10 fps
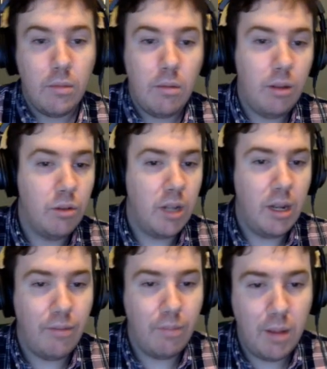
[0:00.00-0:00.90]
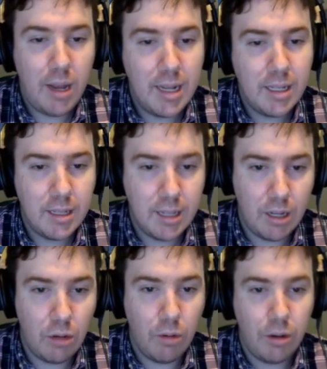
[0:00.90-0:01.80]
Right, there's a lot of instances
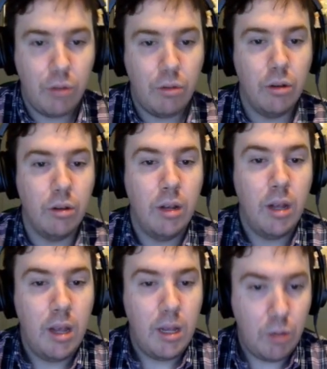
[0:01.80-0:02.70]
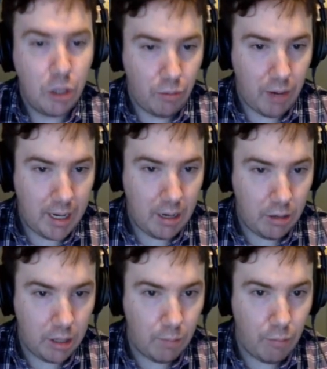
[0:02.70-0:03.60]
here where you could, especially right here, you
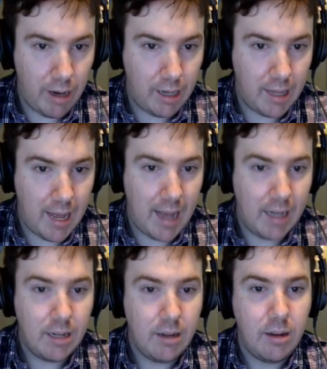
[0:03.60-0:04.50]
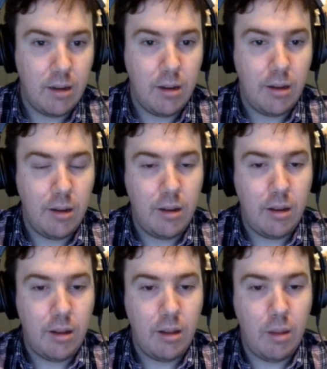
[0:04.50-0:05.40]
could break that,
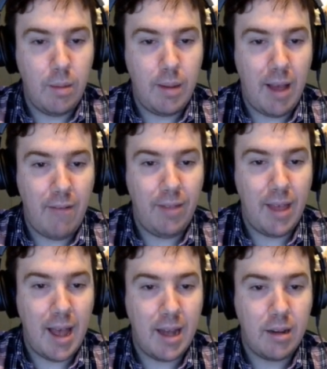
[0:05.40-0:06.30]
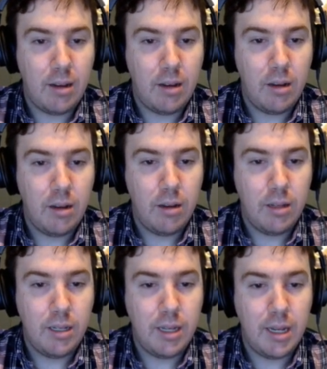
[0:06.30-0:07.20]
then maybe have that
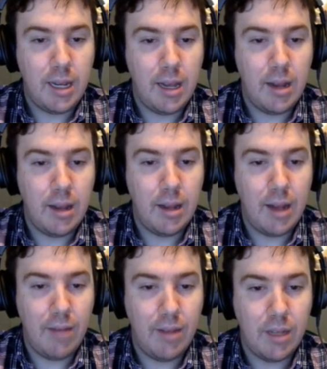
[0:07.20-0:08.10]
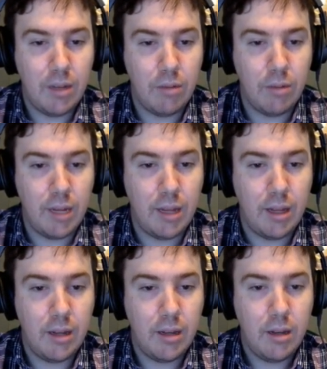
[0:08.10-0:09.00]
sneak in, and then have this underneath
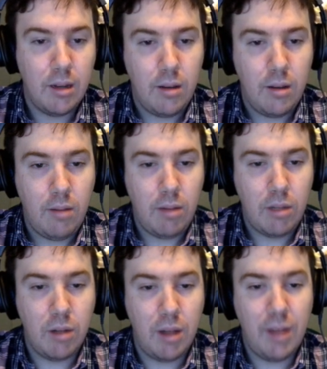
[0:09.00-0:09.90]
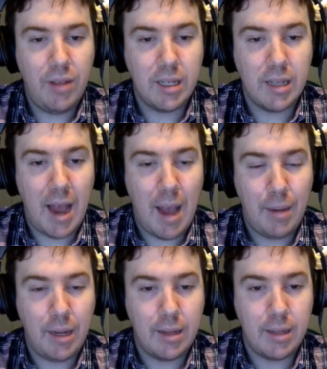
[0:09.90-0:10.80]
it. Right, so everything's not
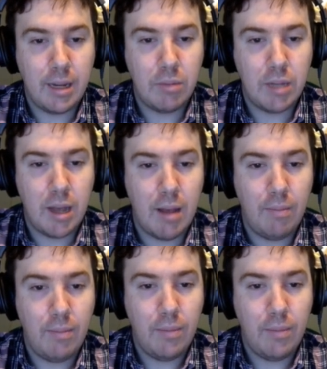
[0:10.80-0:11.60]
happening at the same time.